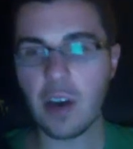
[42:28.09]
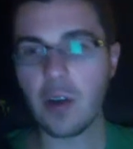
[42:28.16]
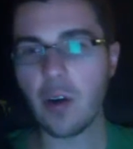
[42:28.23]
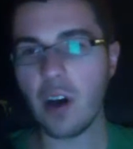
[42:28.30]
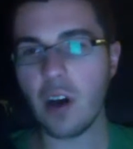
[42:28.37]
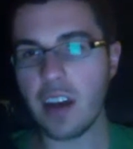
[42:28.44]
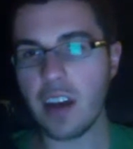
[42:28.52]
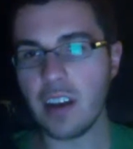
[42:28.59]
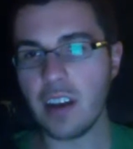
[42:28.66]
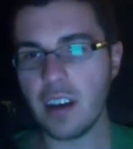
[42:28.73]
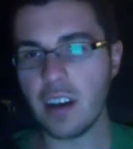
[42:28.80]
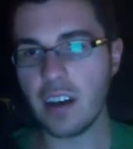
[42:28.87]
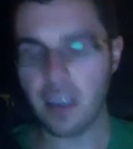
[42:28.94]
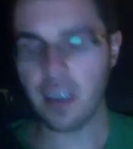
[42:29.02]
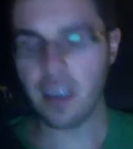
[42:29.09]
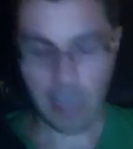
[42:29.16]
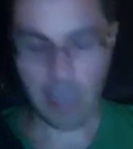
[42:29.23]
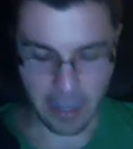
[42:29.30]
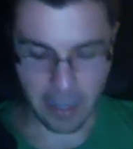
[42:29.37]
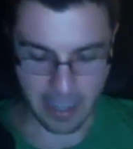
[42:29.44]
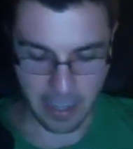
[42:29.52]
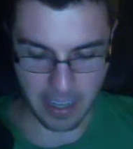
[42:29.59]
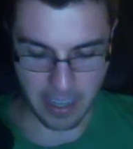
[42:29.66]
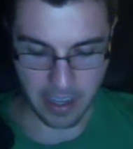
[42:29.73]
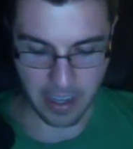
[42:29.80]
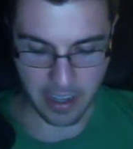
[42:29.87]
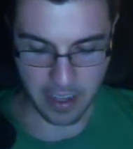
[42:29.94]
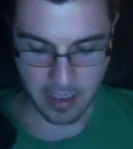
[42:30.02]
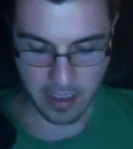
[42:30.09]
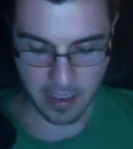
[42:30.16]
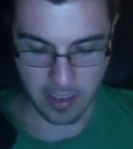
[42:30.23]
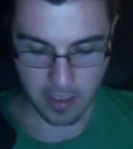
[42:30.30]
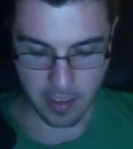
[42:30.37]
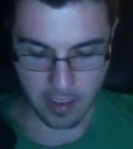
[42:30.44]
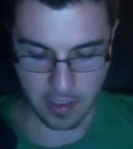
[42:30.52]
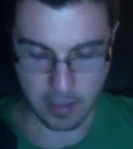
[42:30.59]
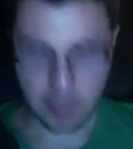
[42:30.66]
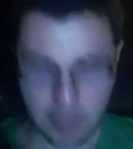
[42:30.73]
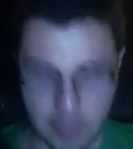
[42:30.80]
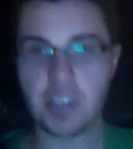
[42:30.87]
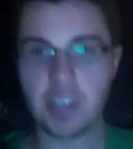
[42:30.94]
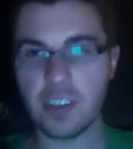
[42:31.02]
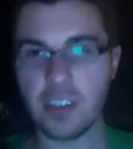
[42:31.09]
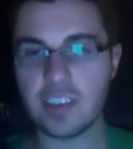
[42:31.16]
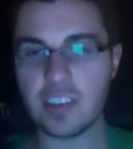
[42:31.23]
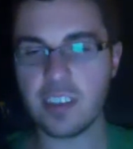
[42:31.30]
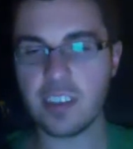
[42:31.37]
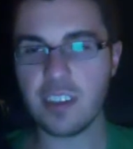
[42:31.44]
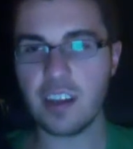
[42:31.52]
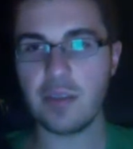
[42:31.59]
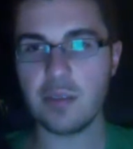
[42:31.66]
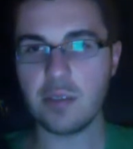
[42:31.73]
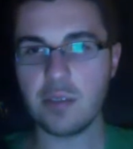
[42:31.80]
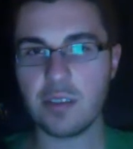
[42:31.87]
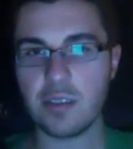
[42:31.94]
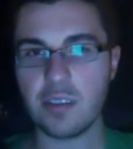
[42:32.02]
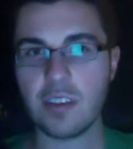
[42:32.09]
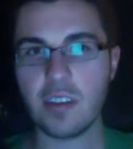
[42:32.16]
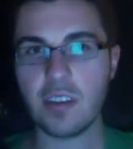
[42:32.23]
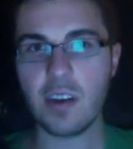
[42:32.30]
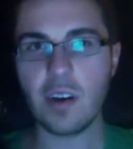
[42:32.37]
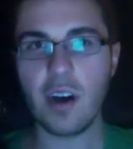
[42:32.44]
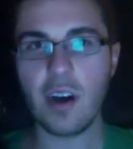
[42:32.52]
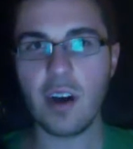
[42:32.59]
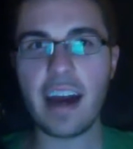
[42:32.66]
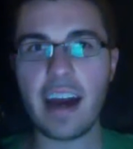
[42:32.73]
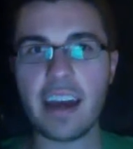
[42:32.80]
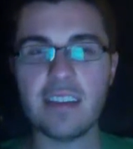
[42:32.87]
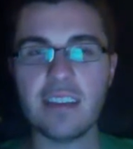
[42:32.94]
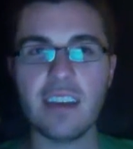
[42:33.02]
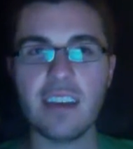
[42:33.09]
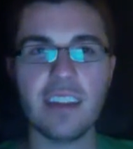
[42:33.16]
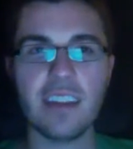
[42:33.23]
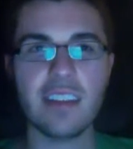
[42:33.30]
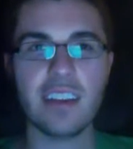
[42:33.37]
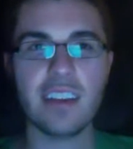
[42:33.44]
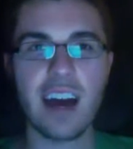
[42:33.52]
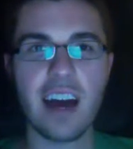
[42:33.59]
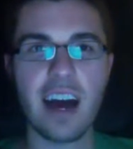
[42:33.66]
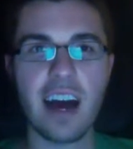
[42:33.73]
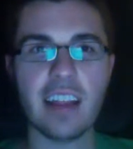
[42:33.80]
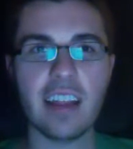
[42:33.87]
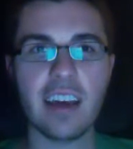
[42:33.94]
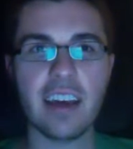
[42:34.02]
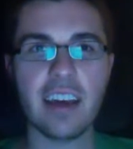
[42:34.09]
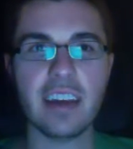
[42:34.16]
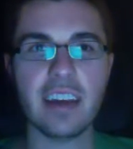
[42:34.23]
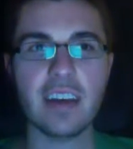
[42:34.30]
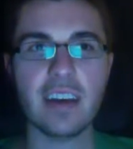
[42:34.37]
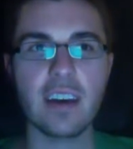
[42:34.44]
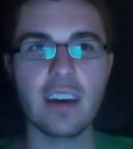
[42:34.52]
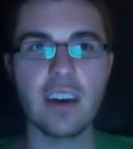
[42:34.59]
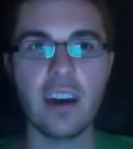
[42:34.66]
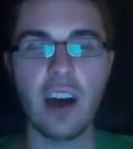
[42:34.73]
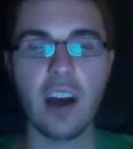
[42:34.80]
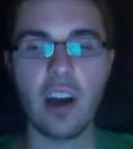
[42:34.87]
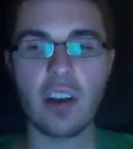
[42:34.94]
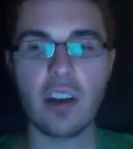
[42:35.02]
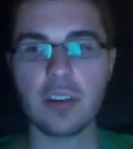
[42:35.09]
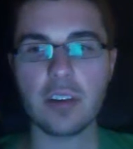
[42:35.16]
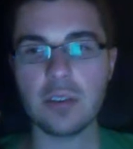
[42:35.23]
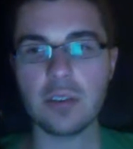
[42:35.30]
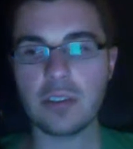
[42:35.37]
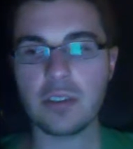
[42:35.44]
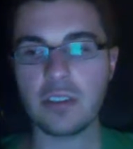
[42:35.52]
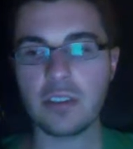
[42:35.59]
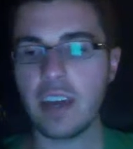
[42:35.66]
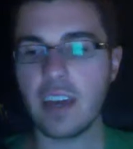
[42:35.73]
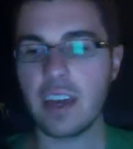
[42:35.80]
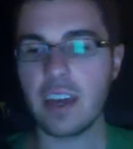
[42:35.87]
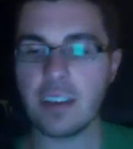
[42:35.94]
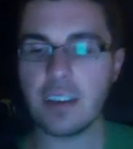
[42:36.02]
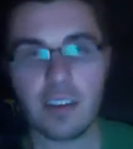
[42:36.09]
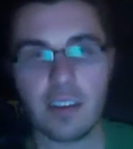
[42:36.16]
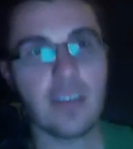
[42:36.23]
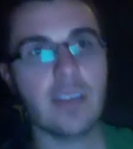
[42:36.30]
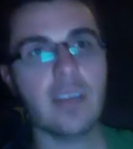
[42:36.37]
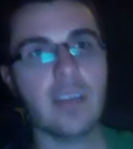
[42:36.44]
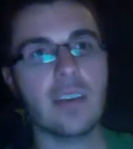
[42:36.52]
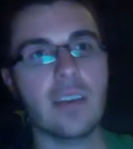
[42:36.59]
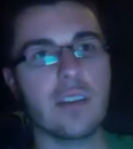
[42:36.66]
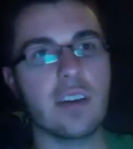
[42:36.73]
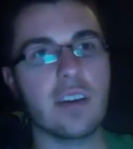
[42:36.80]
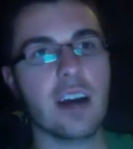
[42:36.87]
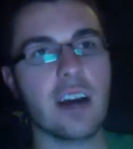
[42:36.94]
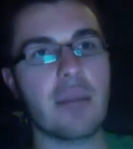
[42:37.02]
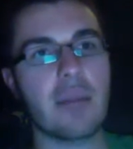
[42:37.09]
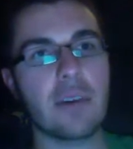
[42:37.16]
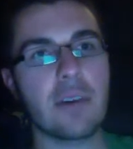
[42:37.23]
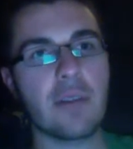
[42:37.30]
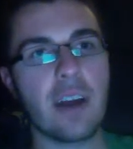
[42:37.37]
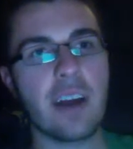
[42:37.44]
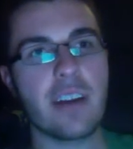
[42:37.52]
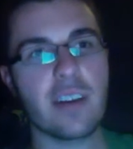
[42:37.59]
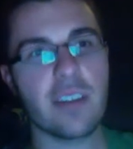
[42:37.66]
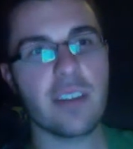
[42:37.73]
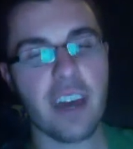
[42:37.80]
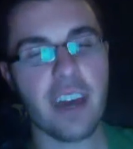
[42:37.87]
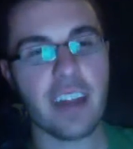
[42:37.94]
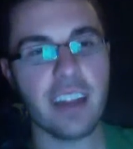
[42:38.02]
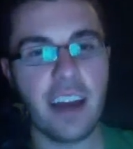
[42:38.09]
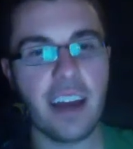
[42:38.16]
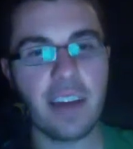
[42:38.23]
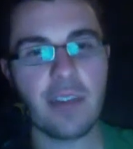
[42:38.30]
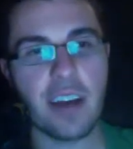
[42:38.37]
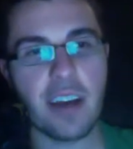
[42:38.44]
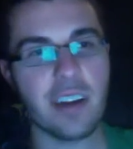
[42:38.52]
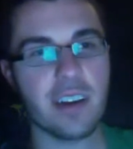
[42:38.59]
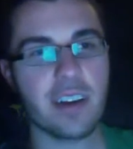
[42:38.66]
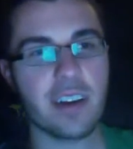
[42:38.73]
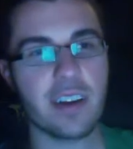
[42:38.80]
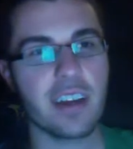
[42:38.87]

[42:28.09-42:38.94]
on a journalistic level, though, I tend to not like articles that the copywriter or the headline writer